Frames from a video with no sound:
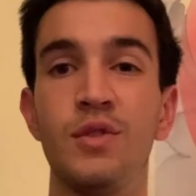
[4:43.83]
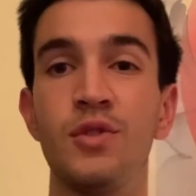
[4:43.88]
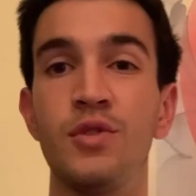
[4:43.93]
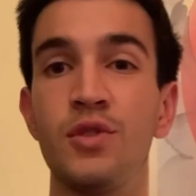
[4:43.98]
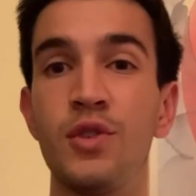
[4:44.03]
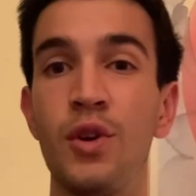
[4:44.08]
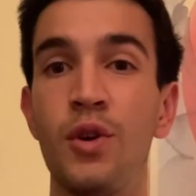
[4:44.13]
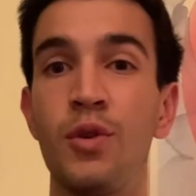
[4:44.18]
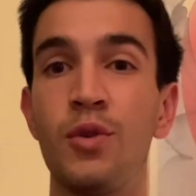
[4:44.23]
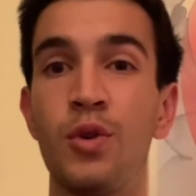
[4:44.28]

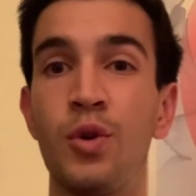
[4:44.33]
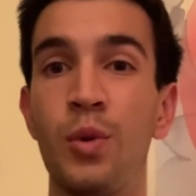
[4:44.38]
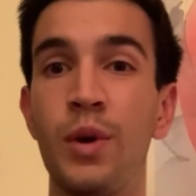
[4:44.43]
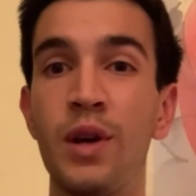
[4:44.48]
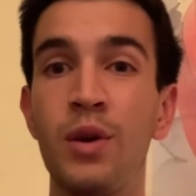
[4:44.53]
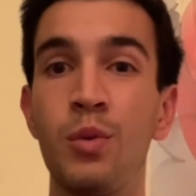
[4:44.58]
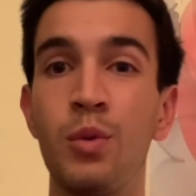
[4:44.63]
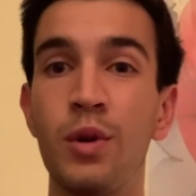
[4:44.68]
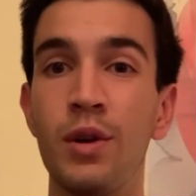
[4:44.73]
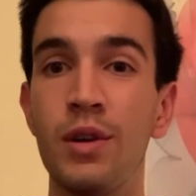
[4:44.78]
So
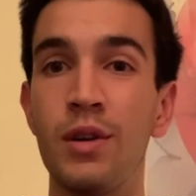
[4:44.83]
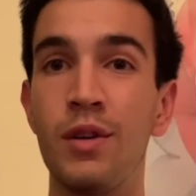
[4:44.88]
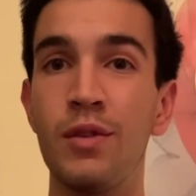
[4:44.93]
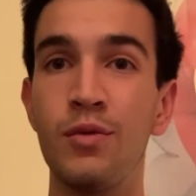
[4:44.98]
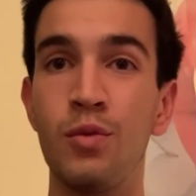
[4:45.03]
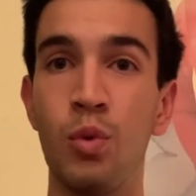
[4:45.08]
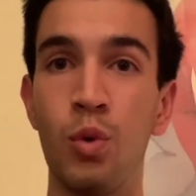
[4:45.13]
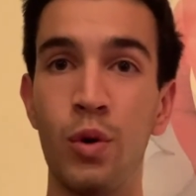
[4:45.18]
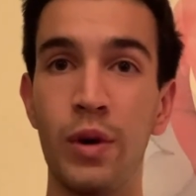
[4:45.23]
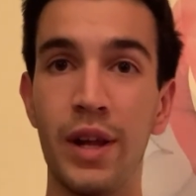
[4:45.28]
quick word of
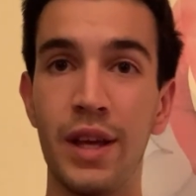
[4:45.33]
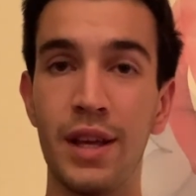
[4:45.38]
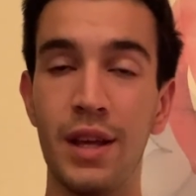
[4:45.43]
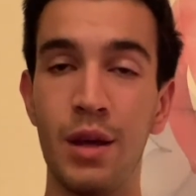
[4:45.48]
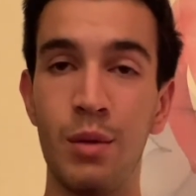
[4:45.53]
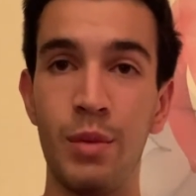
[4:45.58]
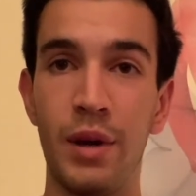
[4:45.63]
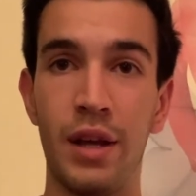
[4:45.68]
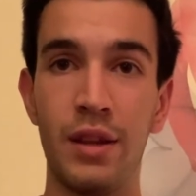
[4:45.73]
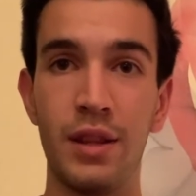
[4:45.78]
warning
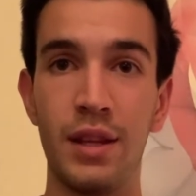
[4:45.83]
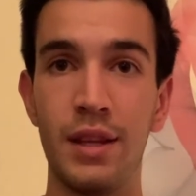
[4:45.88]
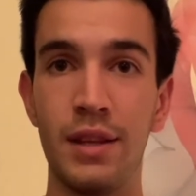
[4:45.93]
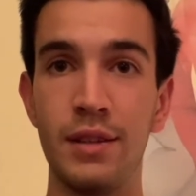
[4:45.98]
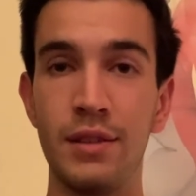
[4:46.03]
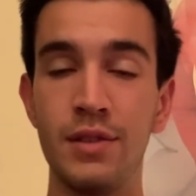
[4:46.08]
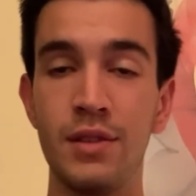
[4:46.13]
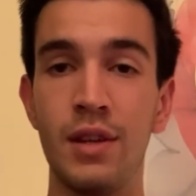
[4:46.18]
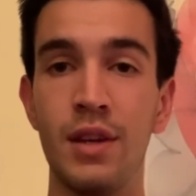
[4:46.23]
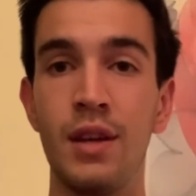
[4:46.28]
about this.
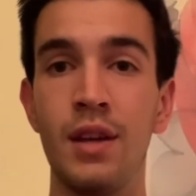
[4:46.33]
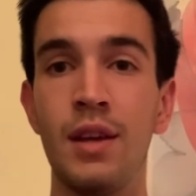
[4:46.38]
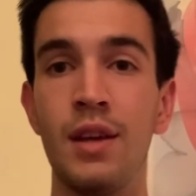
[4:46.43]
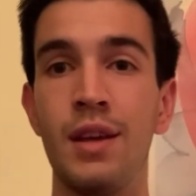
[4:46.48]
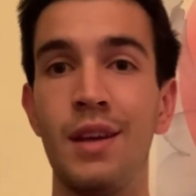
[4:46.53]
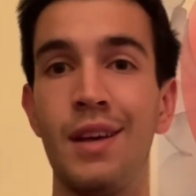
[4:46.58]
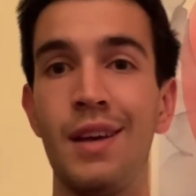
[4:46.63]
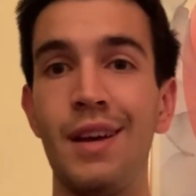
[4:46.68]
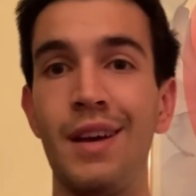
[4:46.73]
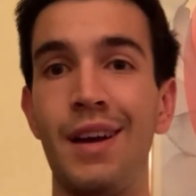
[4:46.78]

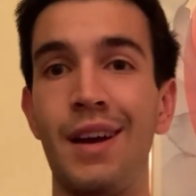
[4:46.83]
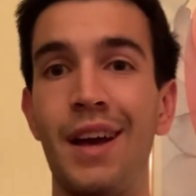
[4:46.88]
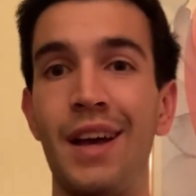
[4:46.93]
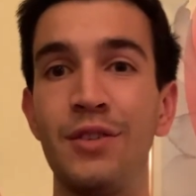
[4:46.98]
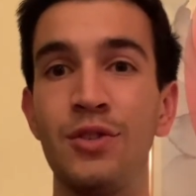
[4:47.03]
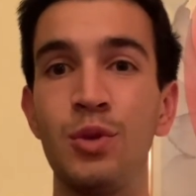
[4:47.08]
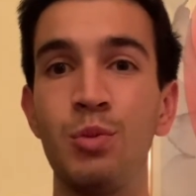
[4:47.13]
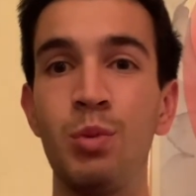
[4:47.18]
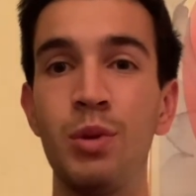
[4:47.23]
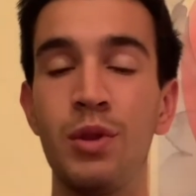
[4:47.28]

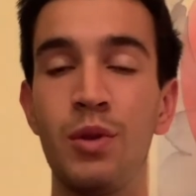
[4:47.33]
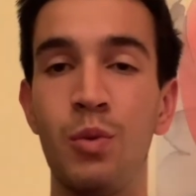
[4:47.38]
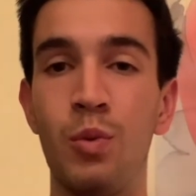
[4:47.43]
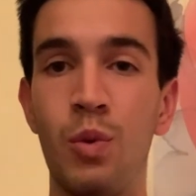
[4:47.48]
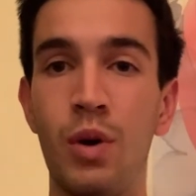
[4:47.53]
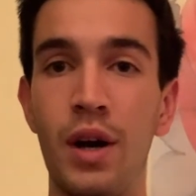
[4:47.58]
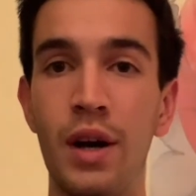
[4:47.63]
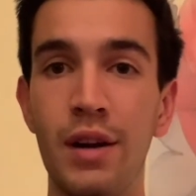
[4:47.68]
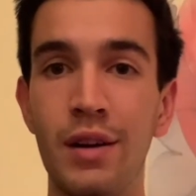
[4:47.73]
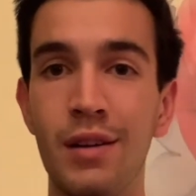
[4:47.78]
As you put the
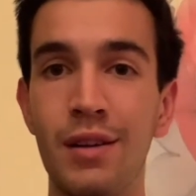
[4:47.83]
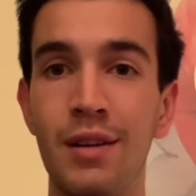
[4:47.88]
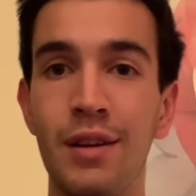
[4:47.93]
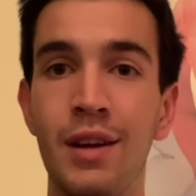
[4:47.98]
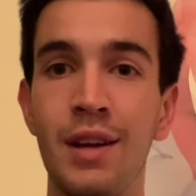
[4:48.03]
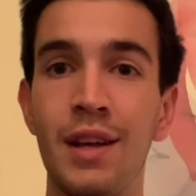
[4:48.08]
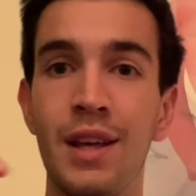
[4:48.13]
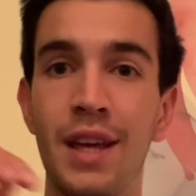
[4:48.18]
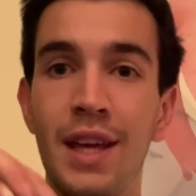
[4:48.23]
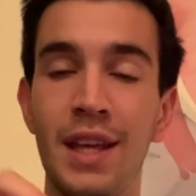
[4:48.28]
water
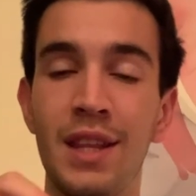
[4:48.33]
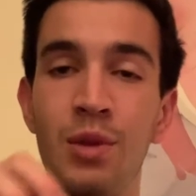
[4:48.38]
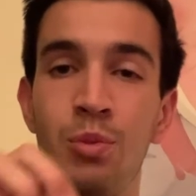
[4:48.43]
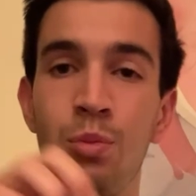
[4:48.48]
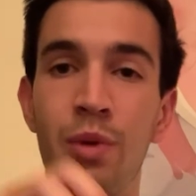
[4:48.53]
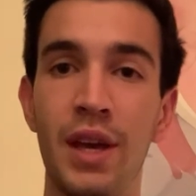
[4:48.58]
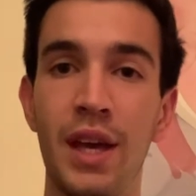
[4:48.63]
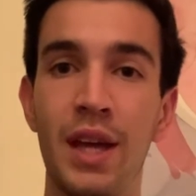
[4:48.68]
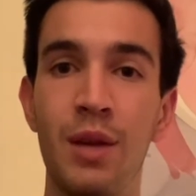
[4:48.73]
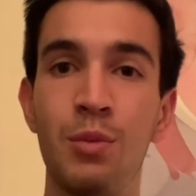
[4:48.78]
in the
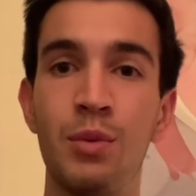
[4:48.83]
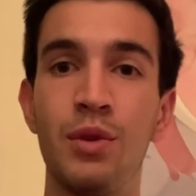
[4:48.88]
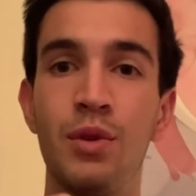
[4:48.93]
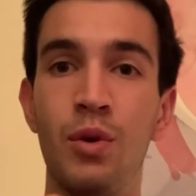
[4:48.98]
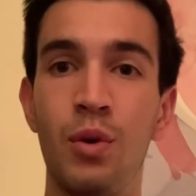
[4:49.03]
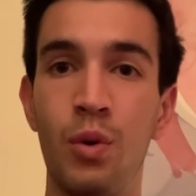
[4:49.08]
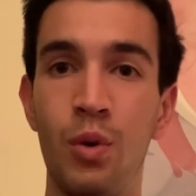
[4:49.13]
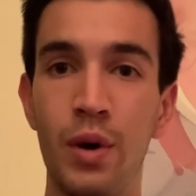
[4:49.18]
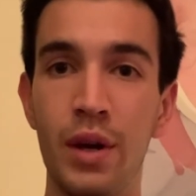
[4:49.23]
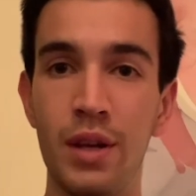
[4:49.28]
pan with the
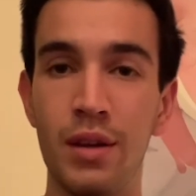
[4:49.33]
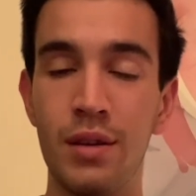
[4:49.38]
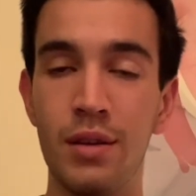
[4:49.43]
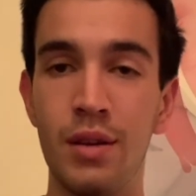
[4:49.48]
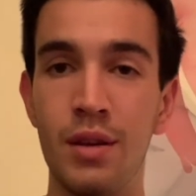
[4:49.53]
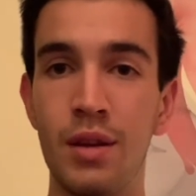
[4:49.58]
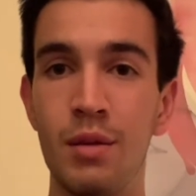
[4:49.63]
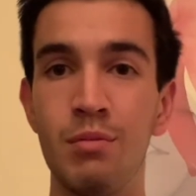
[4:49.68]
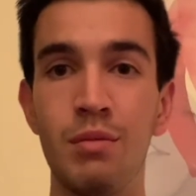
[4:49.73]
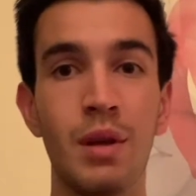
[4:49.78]
oil,
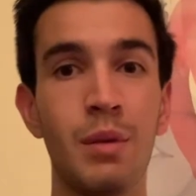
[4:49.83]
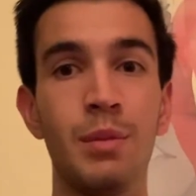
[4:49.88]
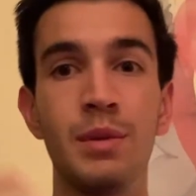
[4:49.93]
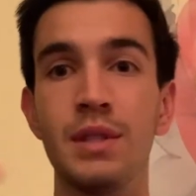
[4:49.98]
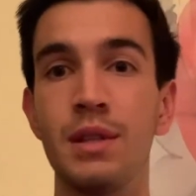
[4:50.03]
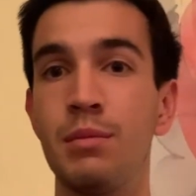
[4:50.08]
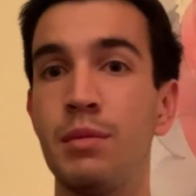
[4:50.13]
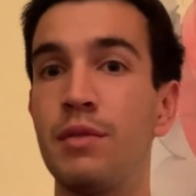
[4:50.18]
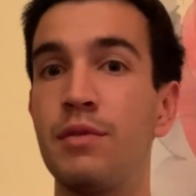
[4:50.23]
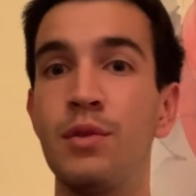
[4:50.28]
maybe
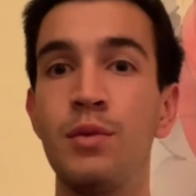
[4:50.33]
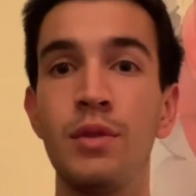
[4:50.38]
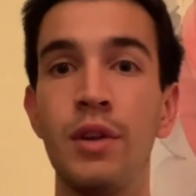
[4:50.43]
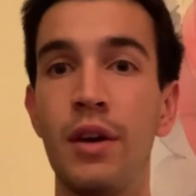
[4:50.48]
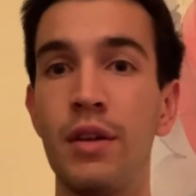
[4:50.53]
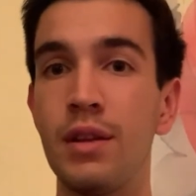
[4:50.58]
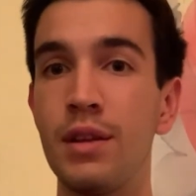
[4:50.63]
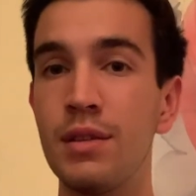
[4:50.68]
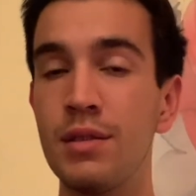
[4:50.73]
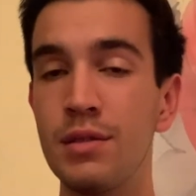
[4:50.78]
some of you
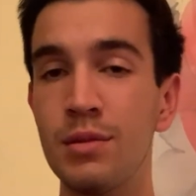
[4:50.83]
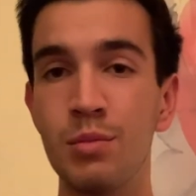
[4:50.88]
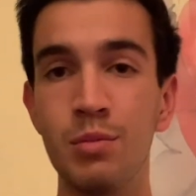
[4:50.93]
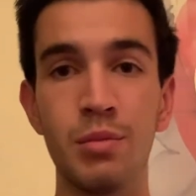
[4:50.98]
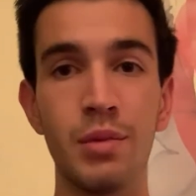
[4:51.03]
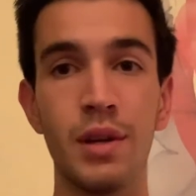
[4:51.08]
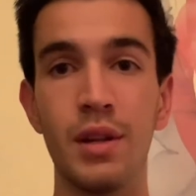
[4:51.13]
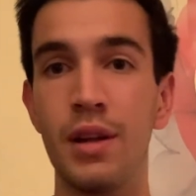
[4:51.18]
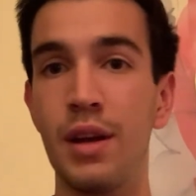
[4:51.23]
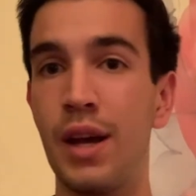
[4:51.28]
know this,
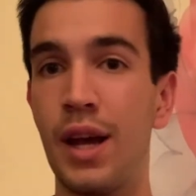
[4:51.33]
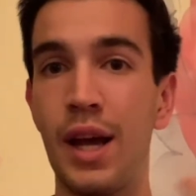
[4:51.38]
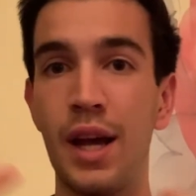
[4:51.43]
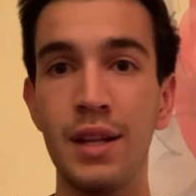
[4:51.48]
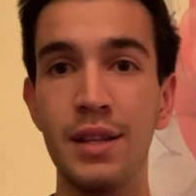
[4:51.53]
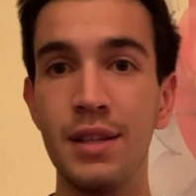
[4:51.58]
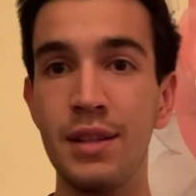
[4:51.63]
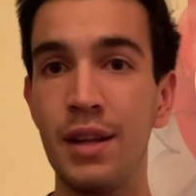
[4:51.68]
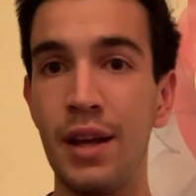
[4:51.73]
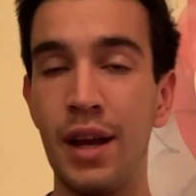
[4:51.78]
but I
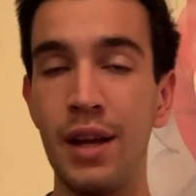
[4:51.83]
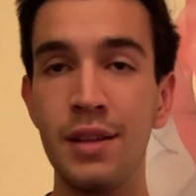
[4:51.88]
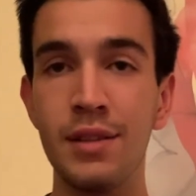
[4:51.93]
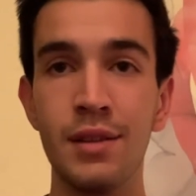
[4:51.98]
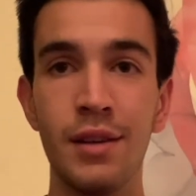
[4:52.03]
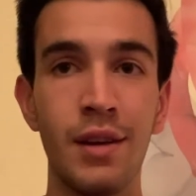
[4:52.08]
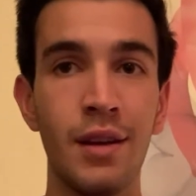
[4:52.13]
did not,